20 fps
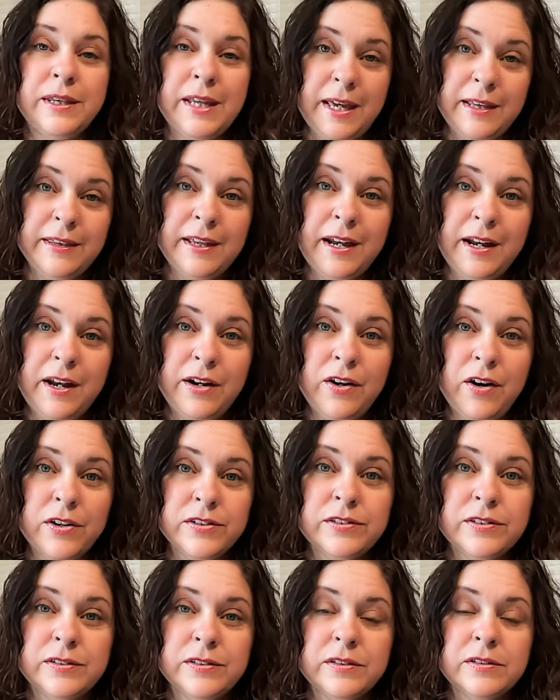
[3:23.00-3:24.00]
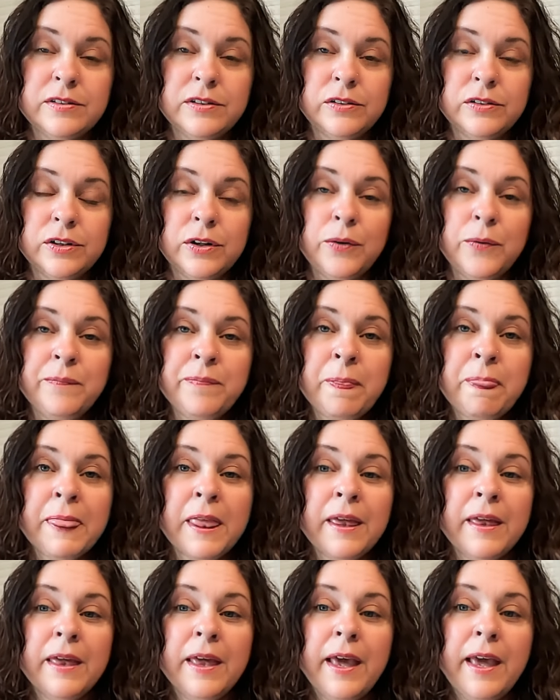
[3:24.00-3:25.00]
thing that a narcissist will do
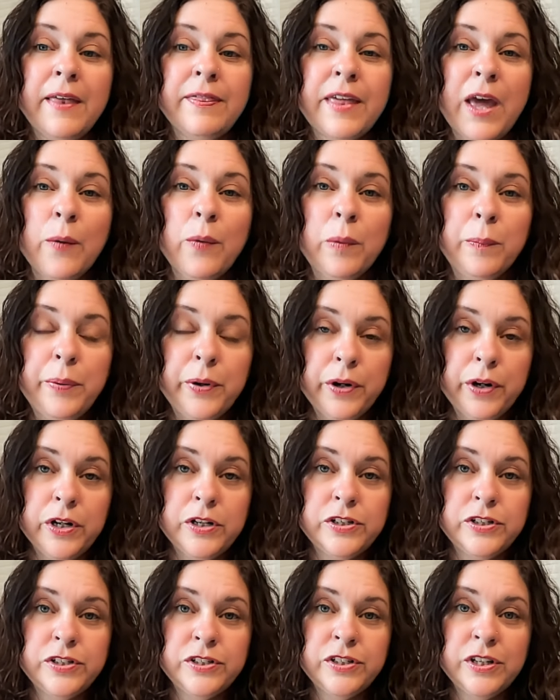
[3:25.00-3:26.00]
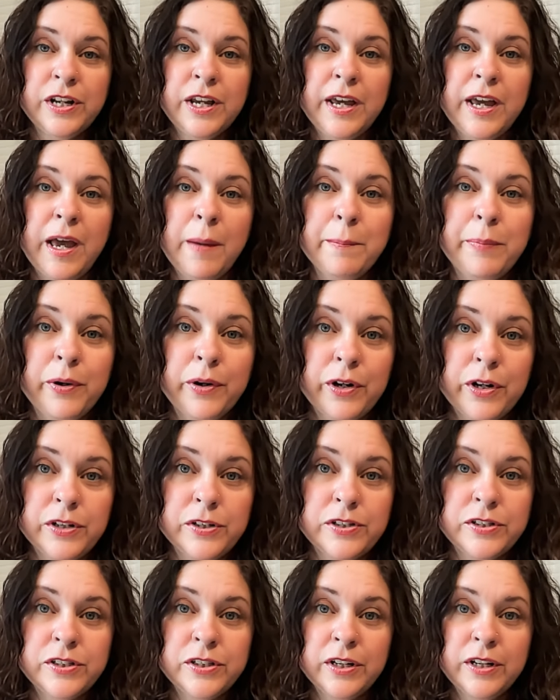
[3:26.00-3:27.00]
they will push and
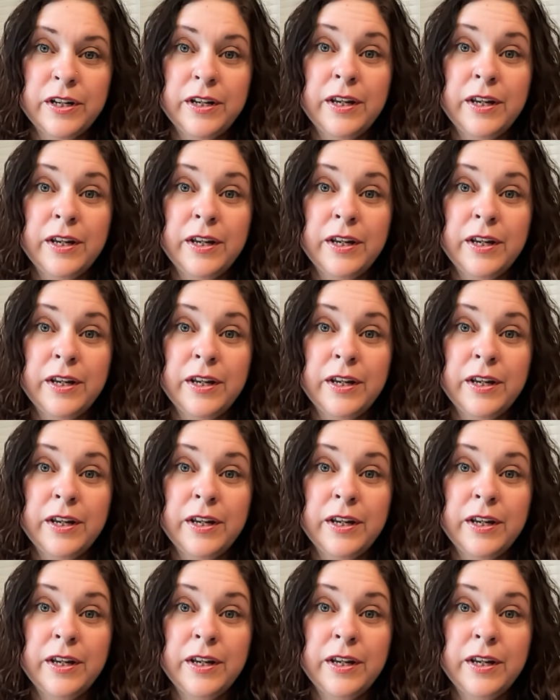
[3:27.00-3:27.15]
push